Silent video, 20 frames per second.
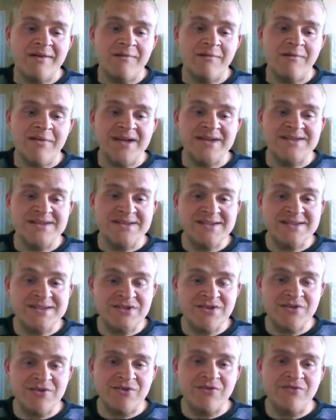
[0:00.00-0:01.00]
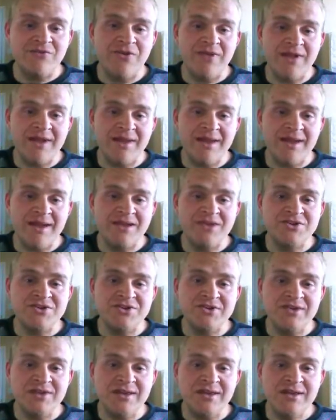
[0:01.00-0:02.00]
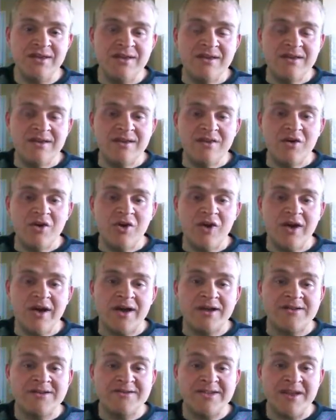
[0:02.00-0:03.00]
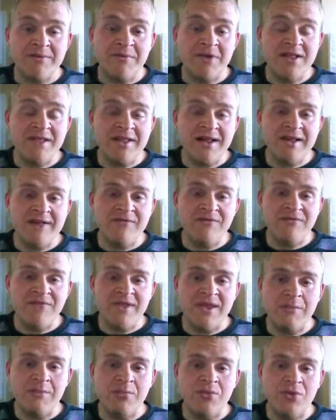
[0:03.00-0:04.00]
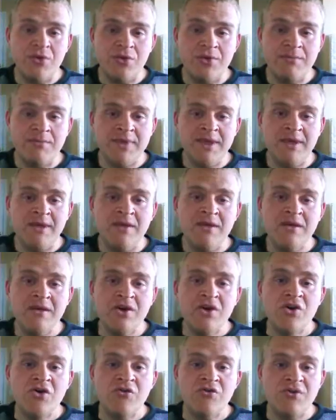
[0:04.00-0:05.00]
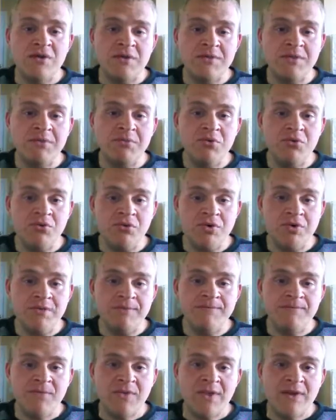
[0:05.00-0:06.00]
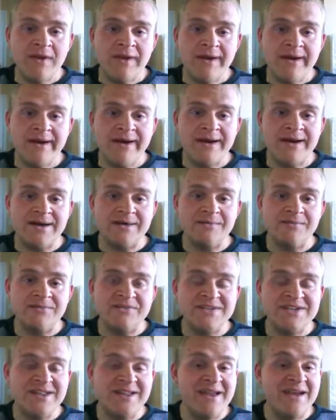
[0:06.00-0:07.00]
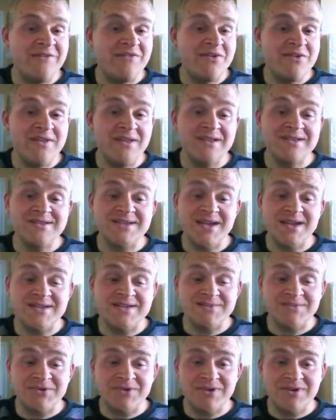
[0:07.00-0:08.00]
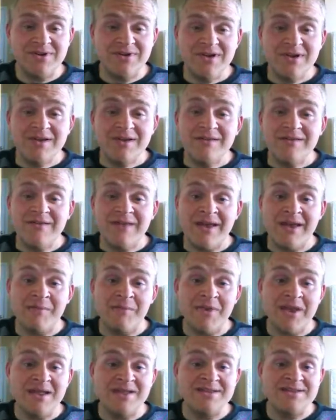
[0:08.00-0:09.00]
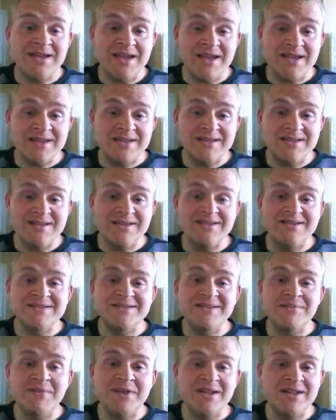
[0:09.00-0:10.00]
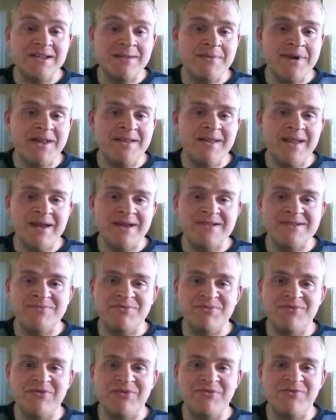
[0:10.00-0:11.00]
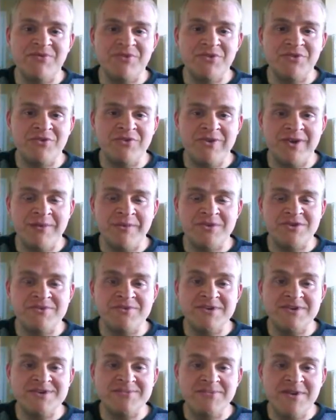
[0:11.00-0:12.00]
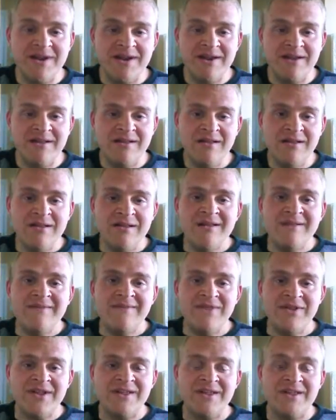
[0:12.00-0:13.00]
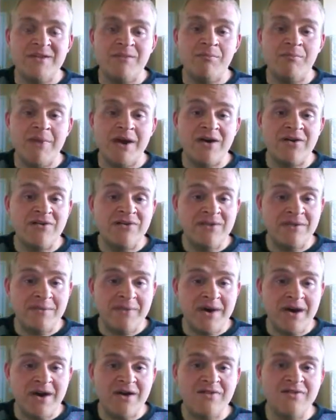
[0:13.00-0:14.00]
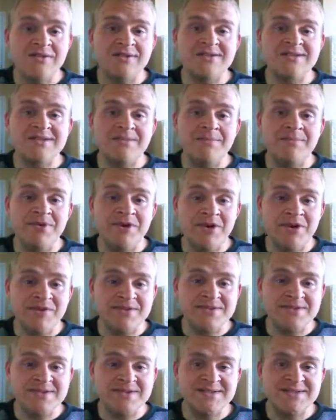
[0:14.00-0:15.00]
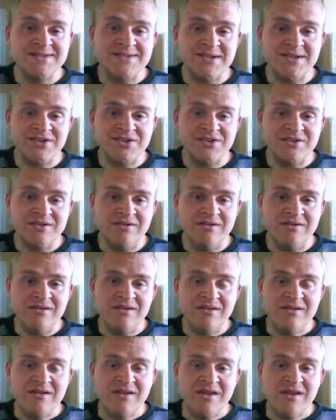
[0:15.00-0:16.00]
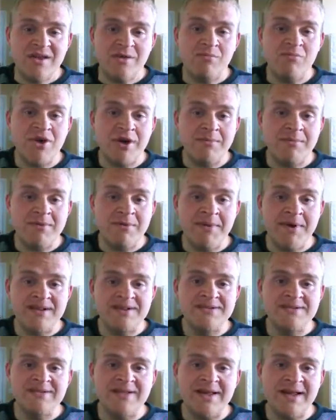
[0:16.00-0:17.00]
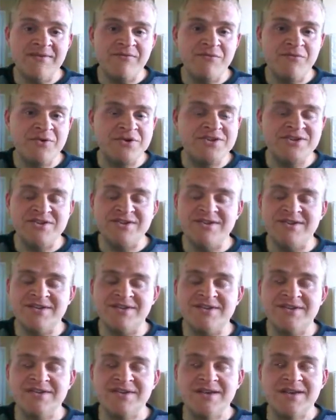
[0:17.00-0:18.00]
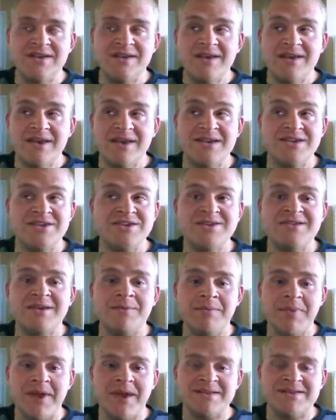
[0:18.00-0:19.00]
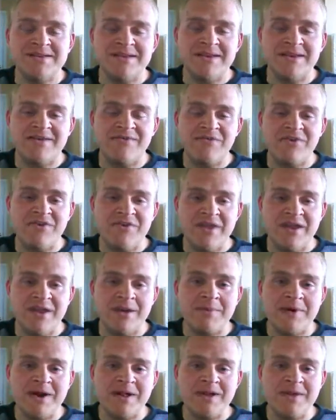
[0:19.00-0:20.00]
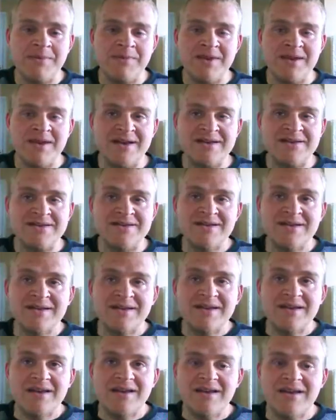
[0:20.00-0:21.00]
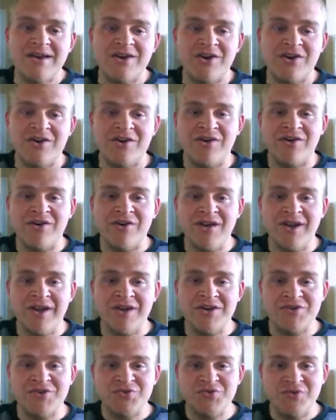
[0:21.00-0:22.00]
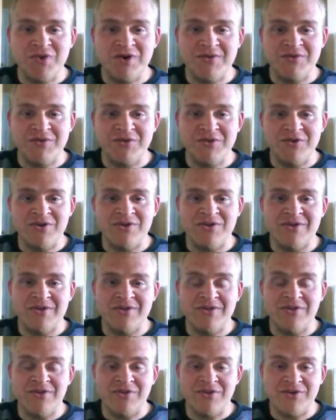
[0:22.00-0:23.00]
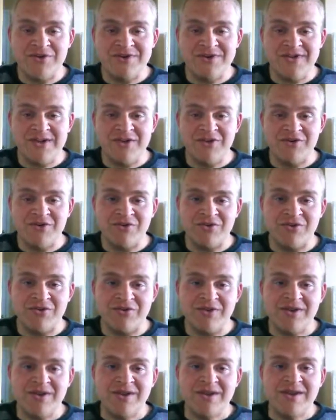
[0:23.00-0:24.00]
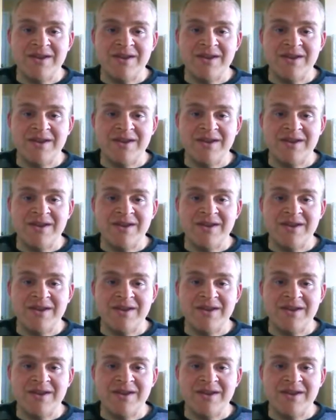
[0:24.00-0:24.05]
my sister and her friend actually saved my life. They pulled me from the pool, did everything textbook. They maintained stability in my neck to prevent further damage in my spine. They did mouth to mouth and CPR resuscitation and brought me back to life, which is just amazing if you think about it, because Here, a 12-year-old and a 13-year-old